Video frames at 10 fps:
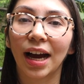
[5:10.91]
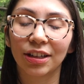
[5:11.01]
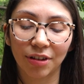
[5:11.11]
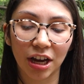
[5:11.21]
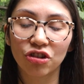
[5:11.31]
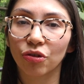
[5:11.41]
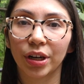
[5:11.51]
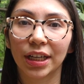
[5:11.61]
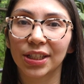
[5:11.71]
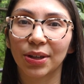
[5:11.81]
I'm not
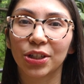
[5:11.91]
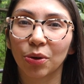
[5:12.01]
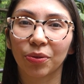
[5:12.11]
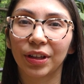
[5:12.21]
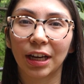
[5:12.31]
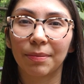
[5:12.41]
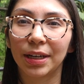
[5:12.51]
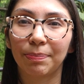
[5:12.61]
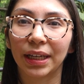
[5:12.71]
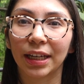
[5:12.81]
enjoying it, so I don't think I'm
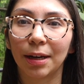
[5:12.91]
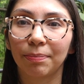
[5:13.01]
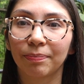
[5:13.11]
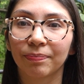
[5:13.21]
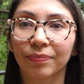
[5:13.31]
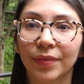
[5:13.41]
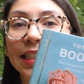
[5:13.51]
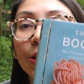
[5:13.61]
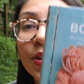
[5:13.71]
gonna pick it up. So